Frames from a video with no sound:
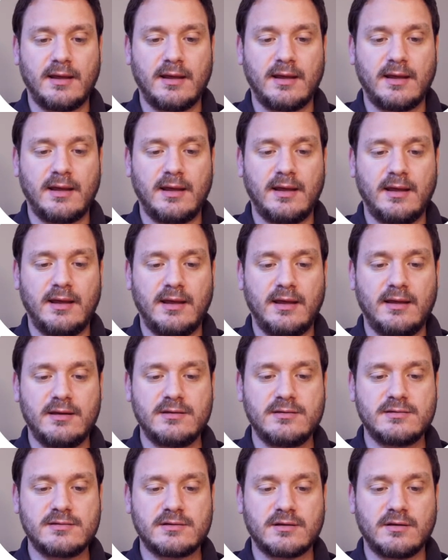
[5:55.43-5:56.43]

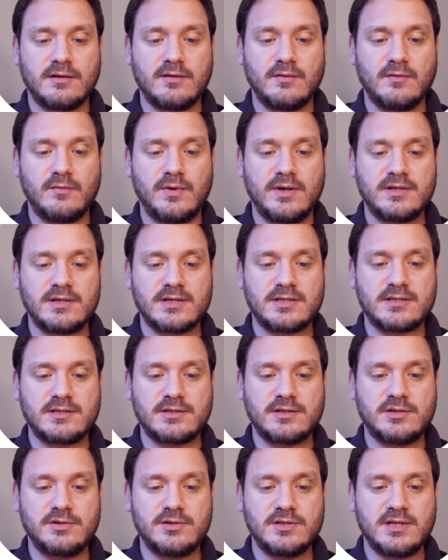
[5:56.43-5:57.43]
And we're
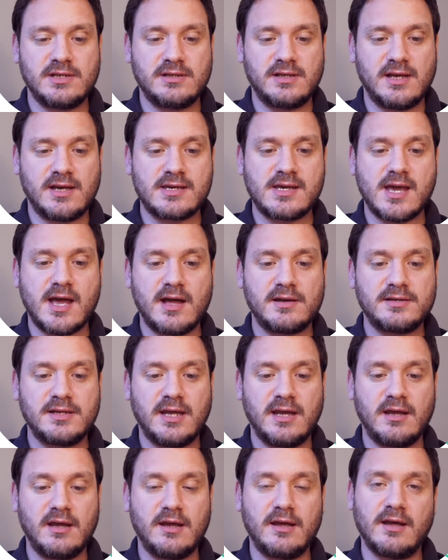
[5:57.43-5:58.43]
just choosing the account
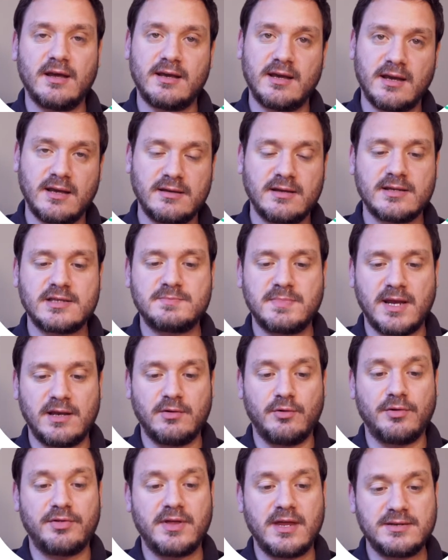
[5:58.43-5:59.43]
here. Again, it's been
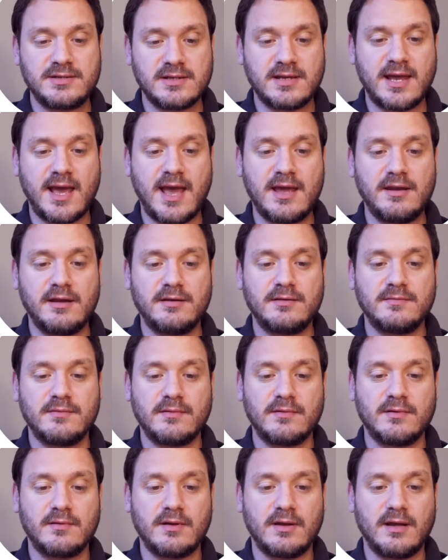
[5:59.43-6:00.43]
authenticated
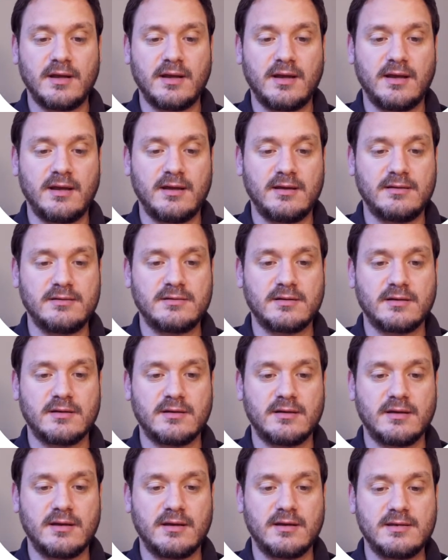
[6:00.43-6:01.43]
and
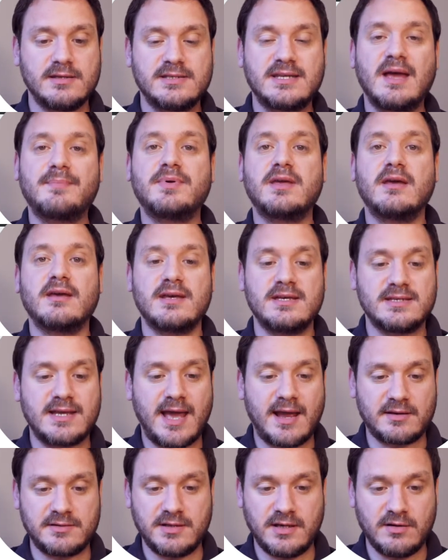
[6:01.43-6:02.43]
Zapier is
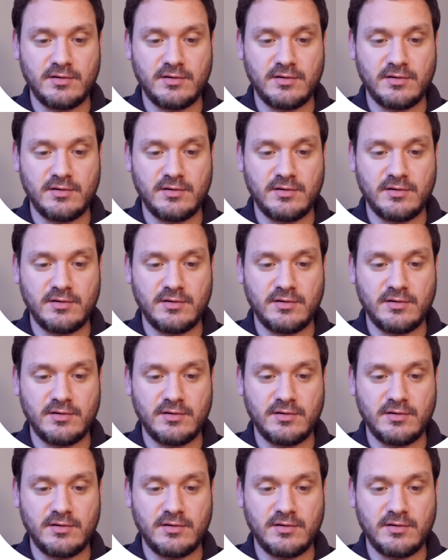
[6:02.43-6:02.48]
acting